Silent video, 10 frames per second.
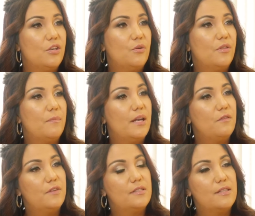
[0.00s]
You know, the
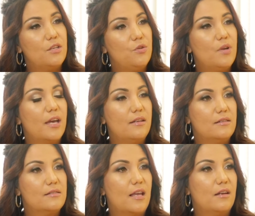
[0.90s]
benefits that you get in
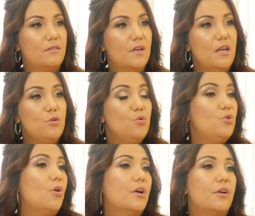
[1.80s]
the state of New
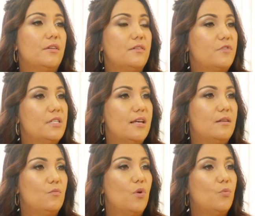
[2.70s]
York are different
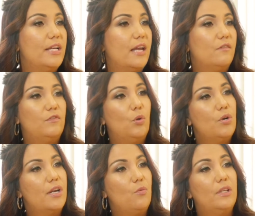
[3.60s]
than what we get in
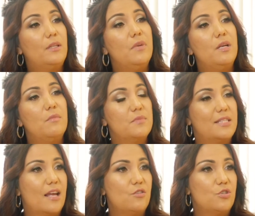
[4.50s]
Florida and what the minimum
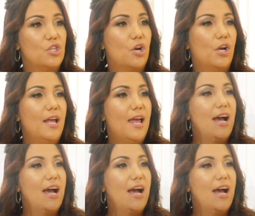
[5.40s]
standards are.